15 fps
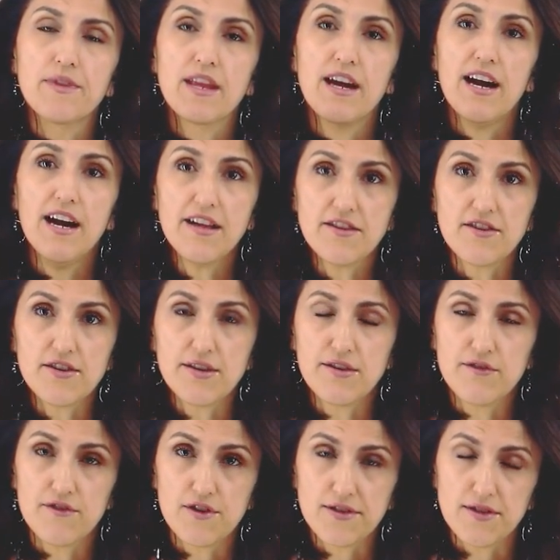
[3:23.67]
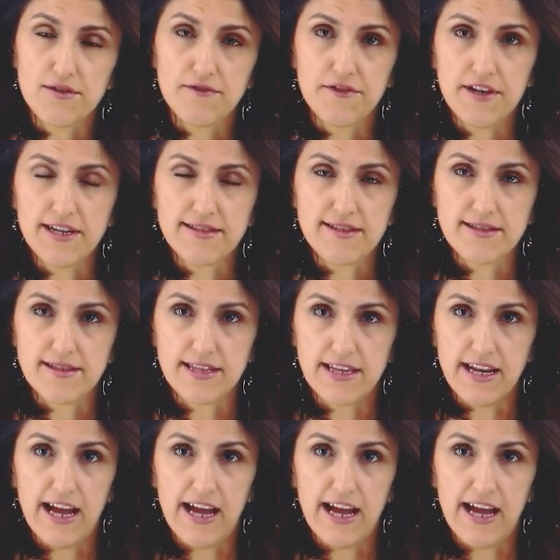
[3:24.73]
other universal phrases that